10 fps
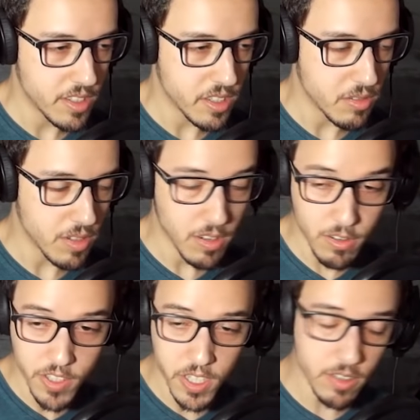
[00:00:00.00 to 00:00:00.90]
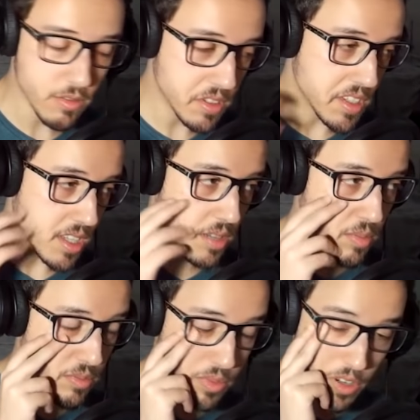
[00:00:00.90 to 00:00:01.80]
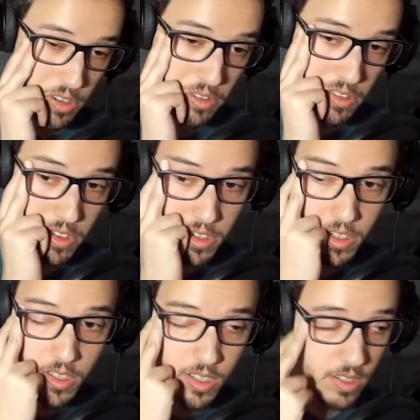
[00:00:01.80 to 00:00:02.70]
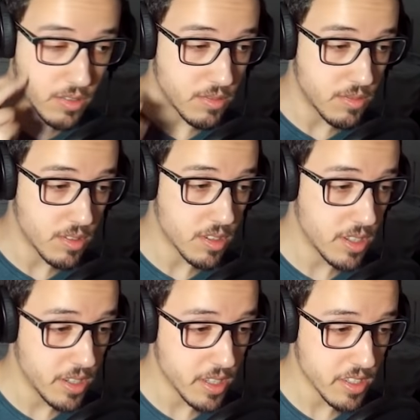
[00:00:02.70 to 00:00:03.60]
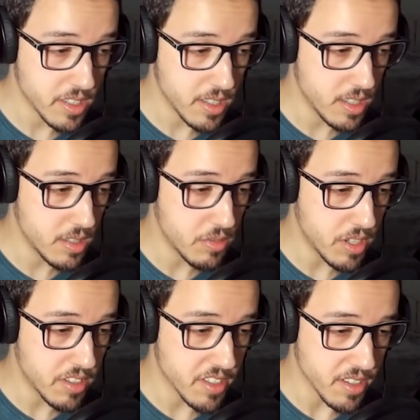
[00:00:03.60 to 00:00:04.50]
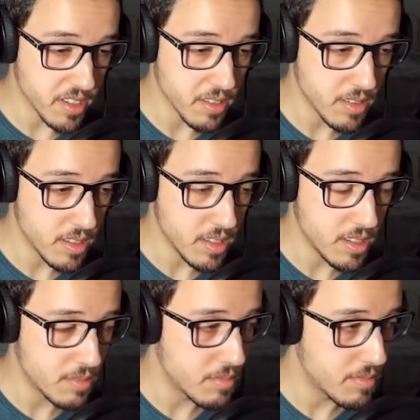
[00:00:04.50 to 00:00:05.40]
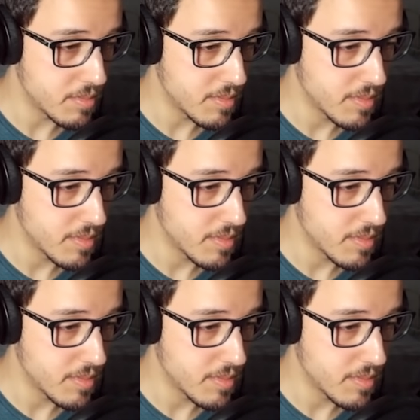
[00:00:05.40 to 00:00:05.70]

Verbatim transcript: So we go straight to sleep, apparently. I don't know. Okay, next day, Wednesday. Um.